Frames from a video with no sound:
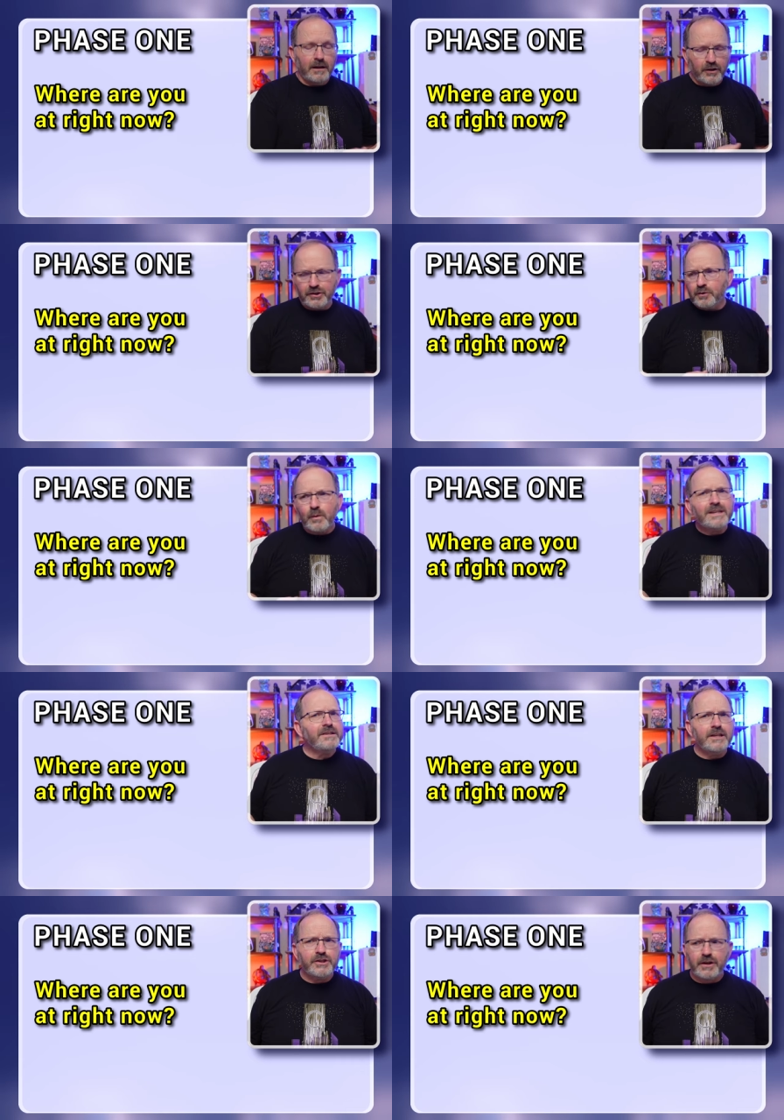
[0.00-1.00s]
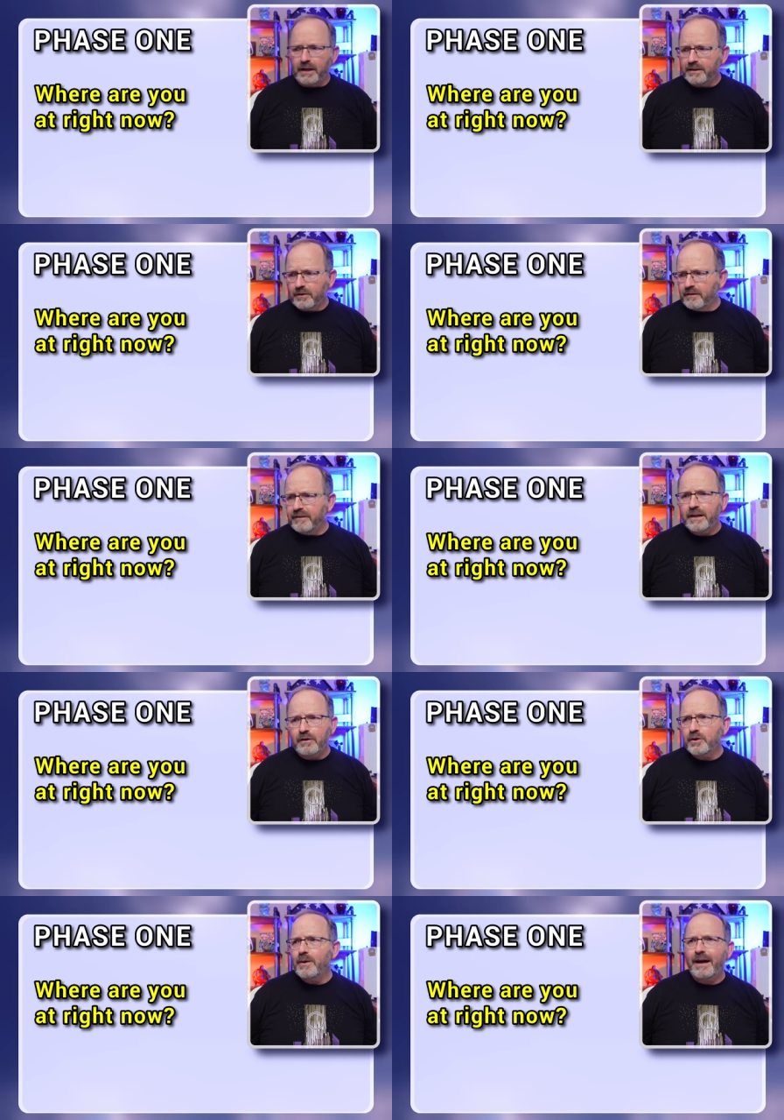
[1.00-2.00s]
There's a reason that you clicked on the
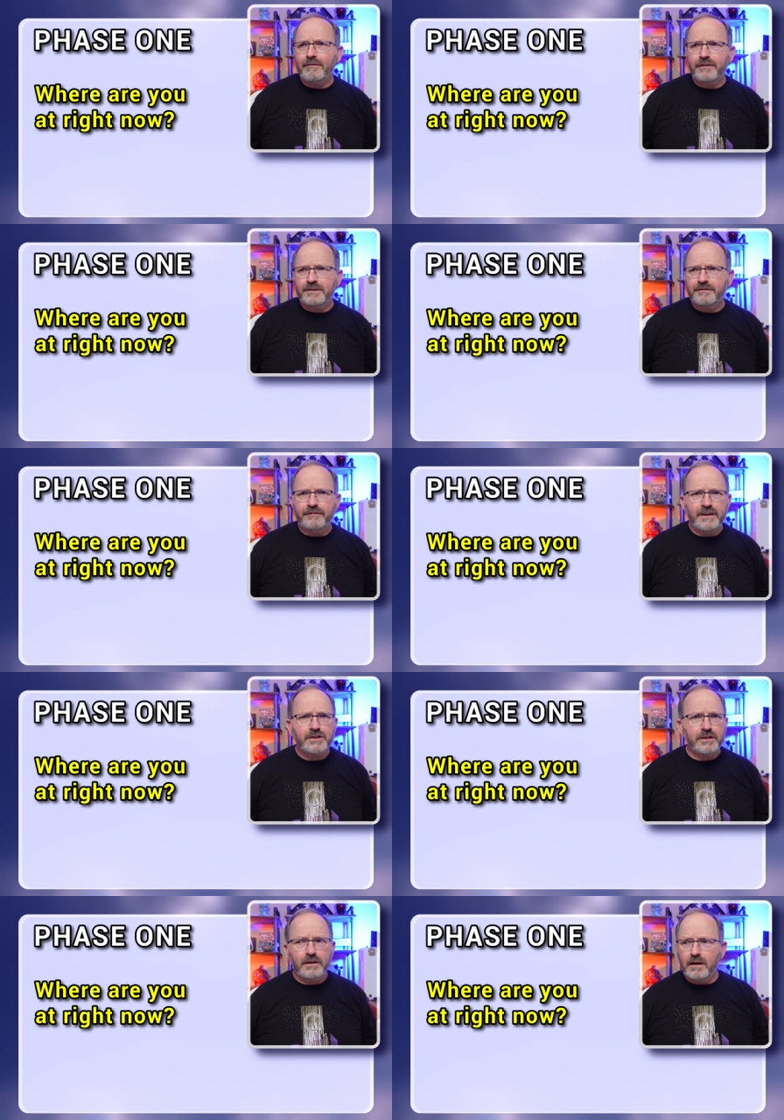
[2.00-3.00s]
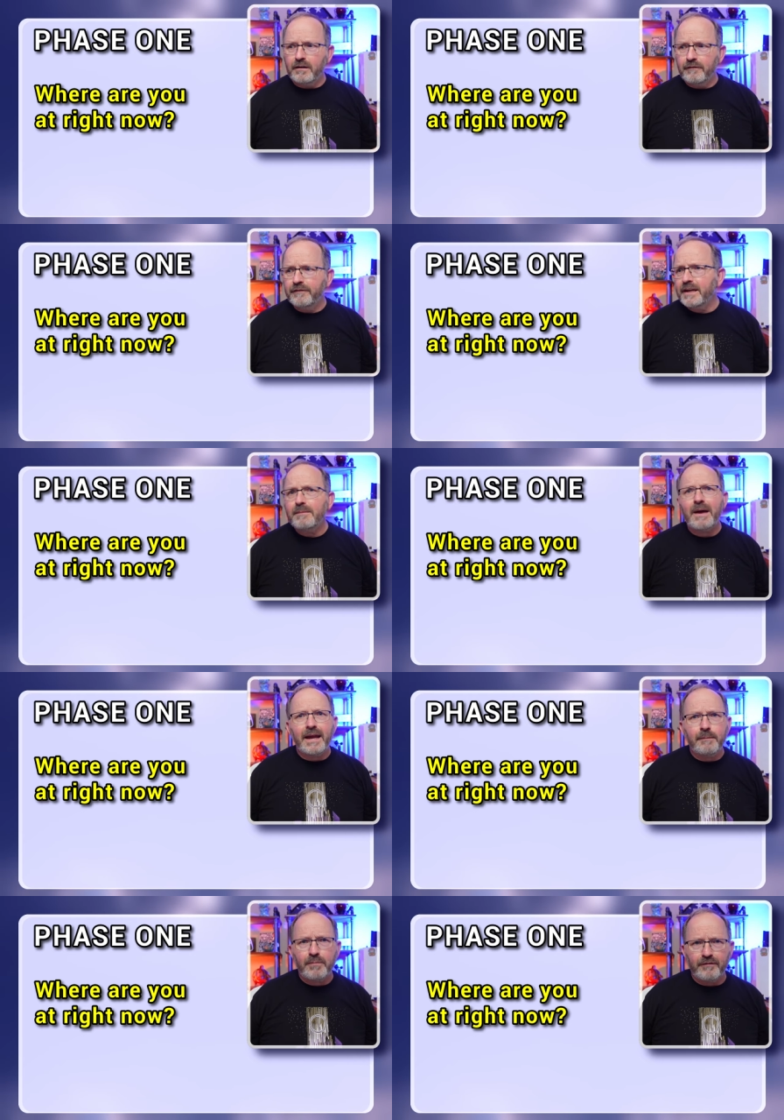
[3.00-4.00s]
video. You have this vision of
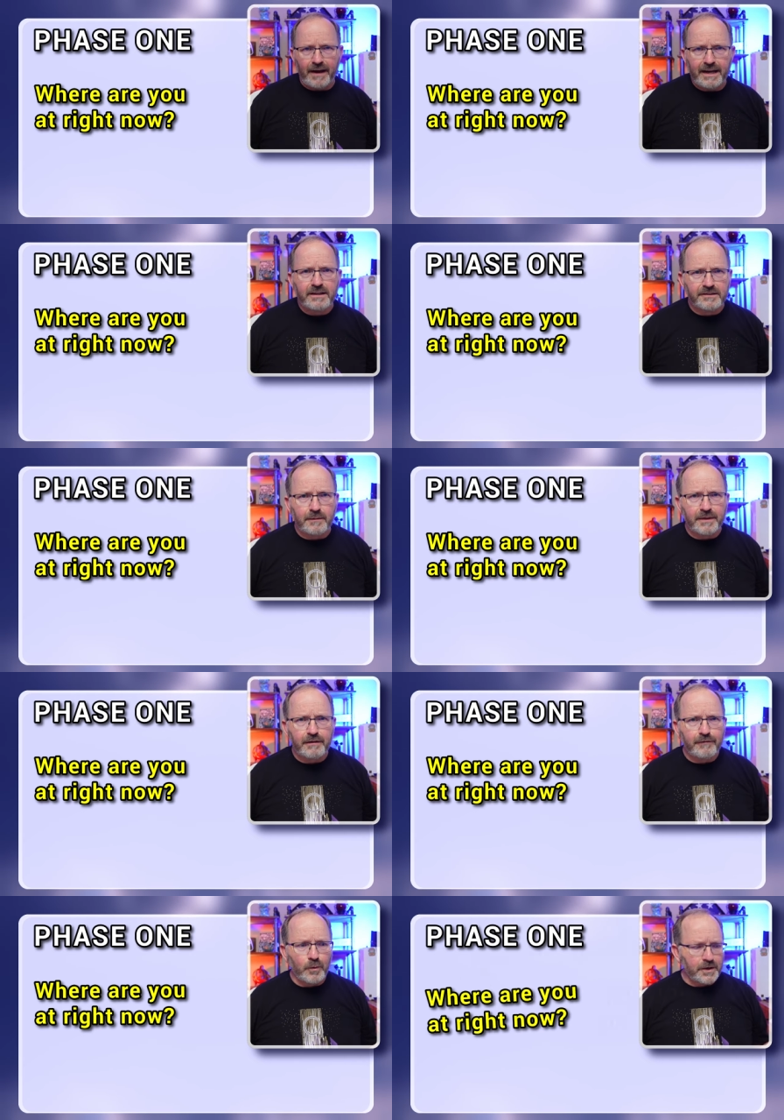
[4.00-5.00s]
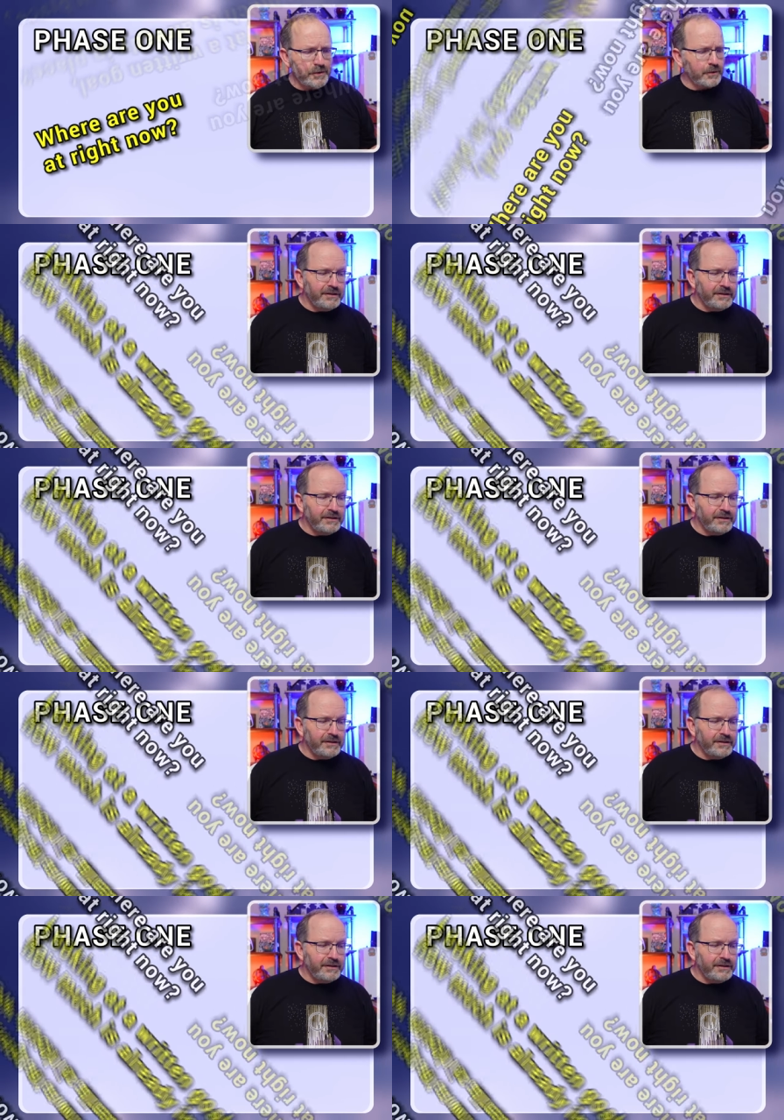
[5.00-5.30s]
eBay providing something for you.